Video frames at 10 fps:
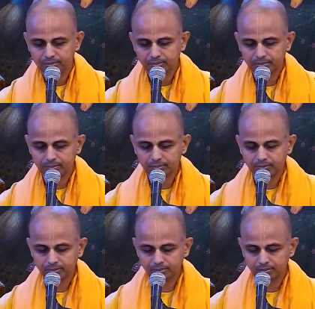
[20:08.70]

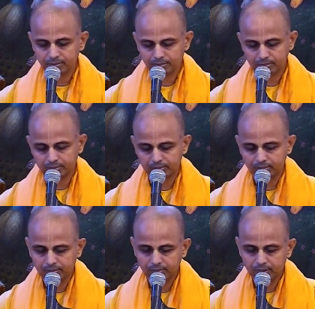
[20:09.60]

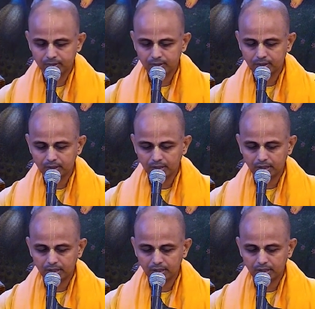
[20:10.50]
Nobody speaks.